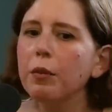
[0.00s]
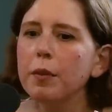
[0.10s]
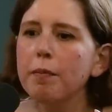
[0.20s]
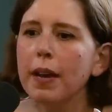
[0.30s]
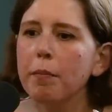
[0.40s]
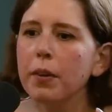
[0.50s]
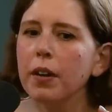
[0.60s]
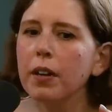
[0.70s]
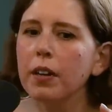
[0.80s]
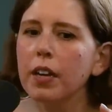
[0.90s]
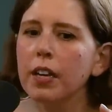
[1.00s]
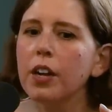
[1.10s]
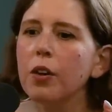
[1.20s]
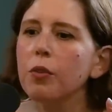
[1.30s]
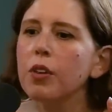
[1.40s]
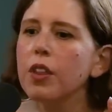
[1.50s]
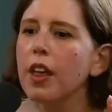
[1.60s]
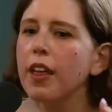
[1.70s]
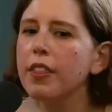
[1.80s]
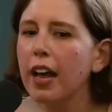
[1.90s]
remember, you know, eh,
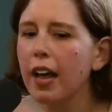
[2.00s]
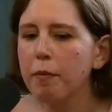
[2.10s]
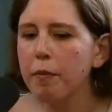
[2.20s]
that eh,